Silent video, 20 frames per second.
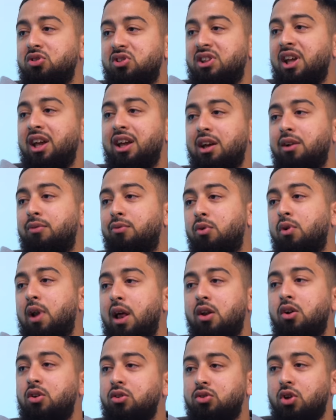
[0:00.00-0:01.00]
stay here for
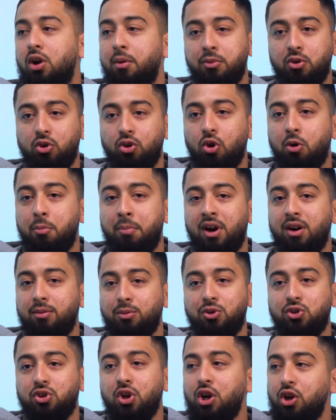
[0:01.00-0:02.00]
like long term and you go better
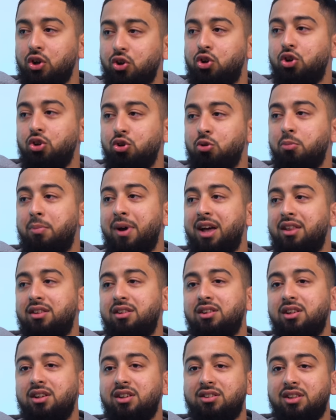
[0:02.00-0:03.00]
because you can do better
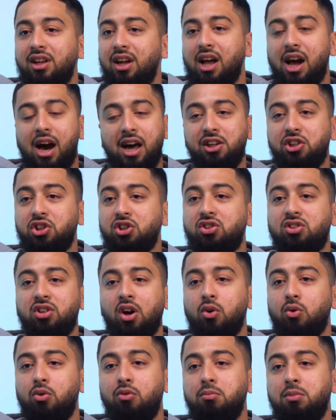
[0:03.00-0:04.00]
than this. And it just
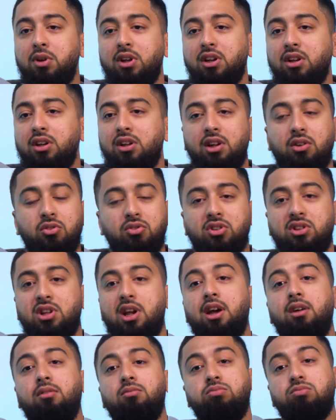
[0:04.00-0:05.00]
stuck with me, and I was just
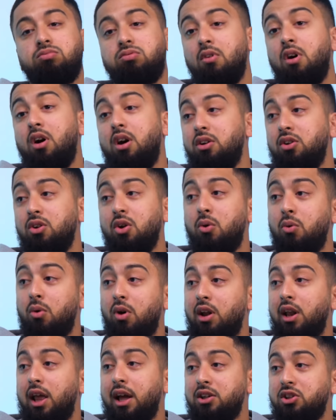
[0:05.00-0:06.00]
like, "Wow, you know
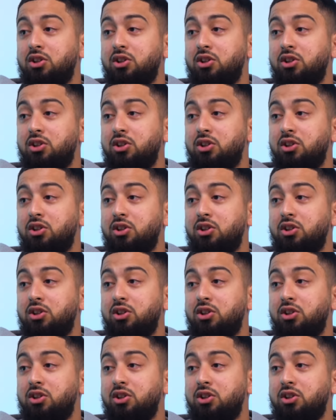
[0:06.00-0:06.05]
what? Like